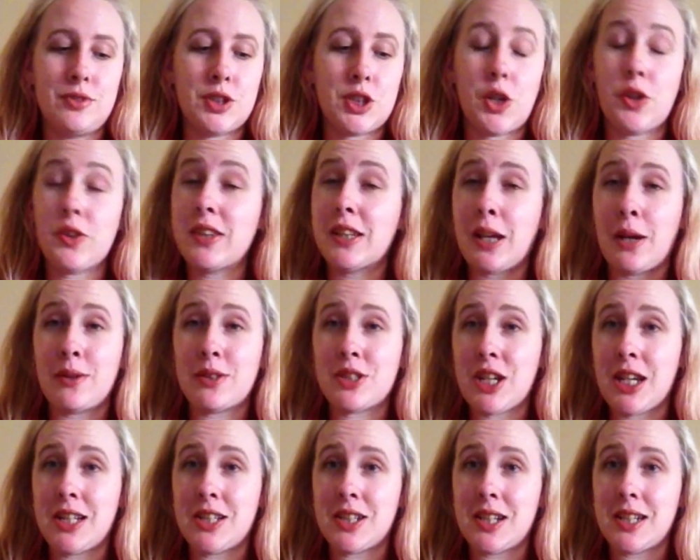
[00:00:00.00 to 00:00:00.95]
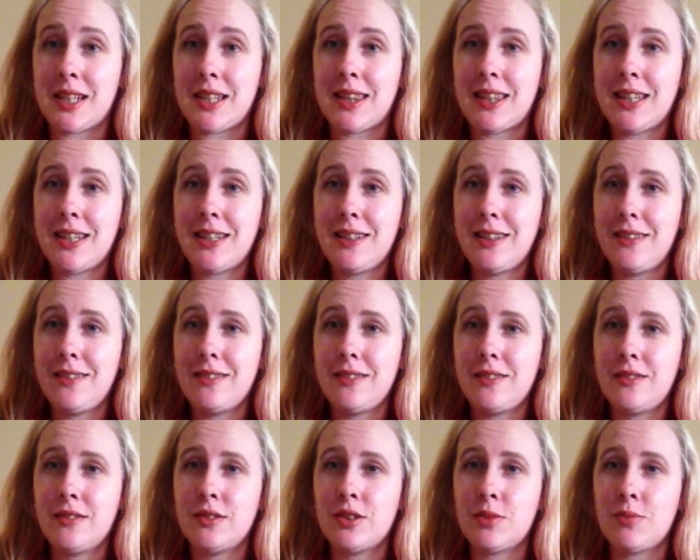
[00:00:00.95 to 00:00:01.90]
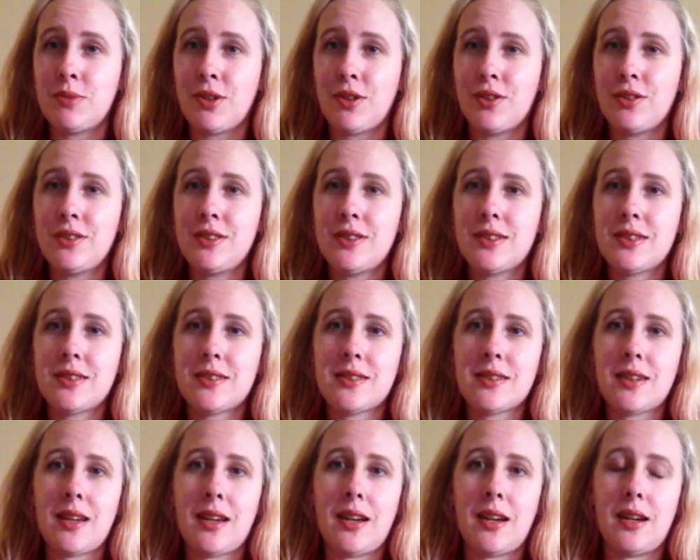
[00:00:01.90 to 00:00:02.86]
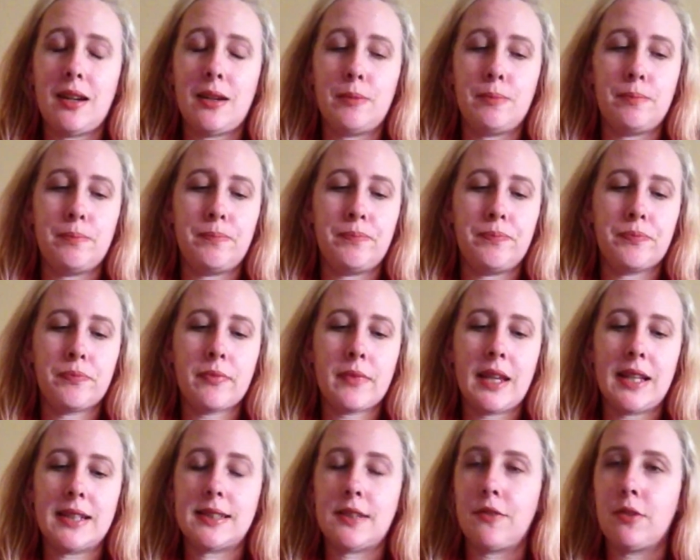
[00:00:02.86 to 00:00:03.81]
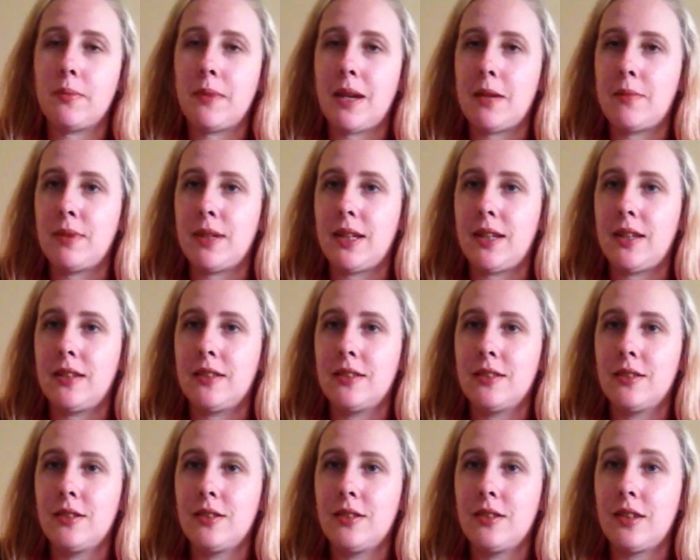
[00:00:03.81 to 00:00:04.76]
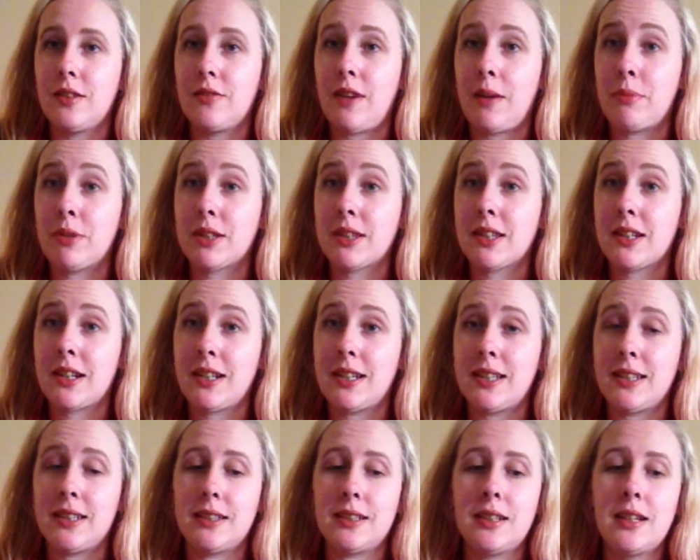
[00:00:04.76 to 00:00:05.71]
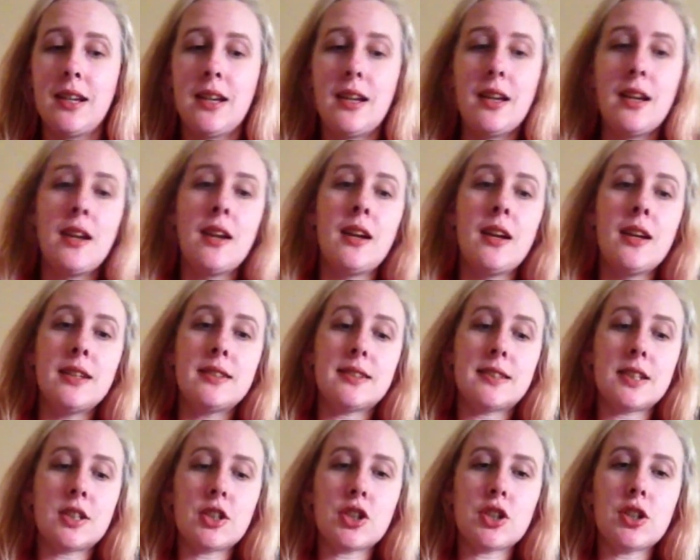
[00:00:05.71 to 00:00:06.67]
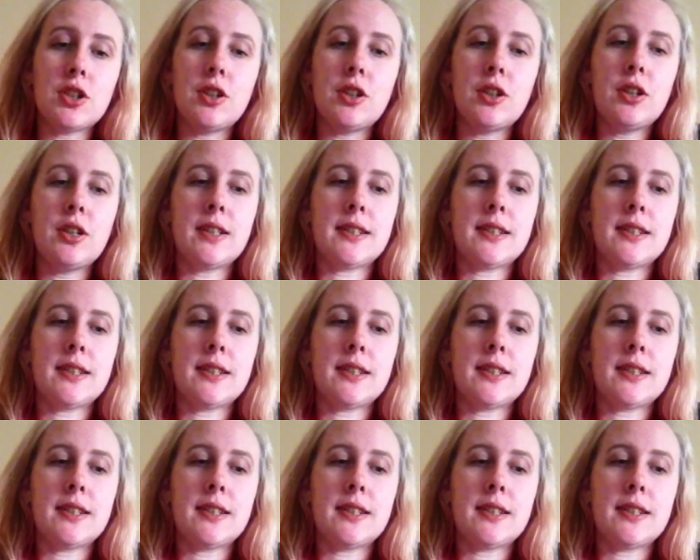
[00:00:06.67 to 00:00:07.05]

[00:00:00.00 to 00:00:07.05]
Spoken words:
Don't think I would change anything, to be honest, except for maybe the fabric that I stitched it on.